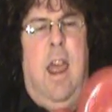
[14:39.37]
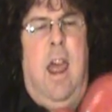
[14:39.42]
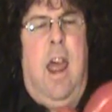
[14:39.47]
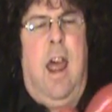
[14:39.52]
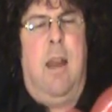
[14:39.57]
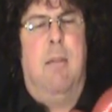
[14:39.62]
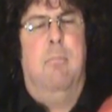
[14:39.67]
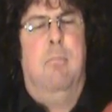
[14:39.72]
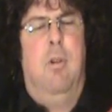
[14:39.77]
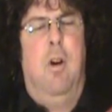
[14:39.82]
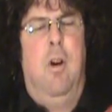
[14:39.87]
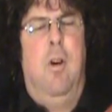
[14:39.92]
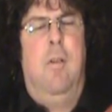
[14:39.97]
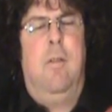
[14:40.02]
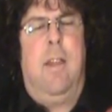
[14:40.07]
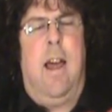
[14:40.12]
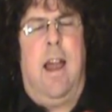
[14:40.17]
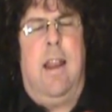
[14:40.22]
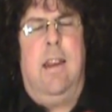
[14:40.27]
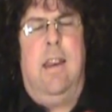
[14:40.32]
and
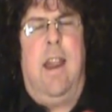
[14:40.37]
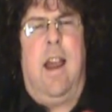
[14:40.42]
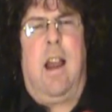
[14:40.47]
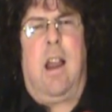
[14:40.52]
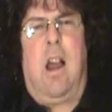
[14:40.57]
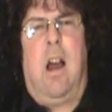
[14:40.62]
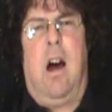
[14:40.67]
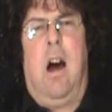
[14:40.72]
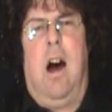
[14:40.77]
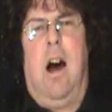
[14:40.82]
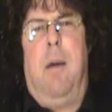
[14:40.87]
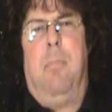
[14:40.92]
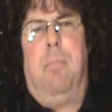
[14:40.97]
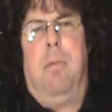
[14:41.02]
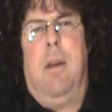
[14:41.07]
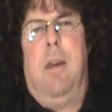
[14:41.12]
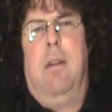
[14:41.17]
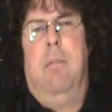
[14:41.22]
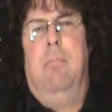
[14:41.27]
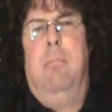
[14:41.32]
move that neck up
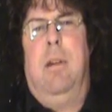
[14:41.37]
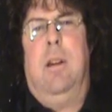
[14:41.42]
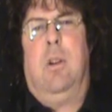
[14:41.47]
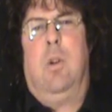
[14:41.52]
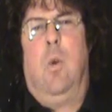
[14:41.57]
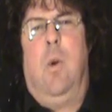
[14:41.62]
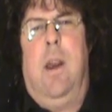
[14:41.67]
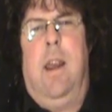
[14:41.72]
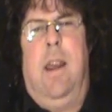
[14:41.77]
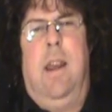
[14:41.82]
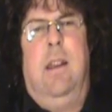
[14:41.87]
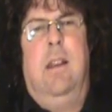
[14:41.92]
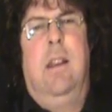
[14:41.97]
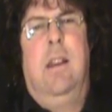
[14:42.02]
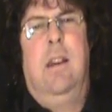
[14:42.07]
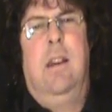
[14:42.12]
in between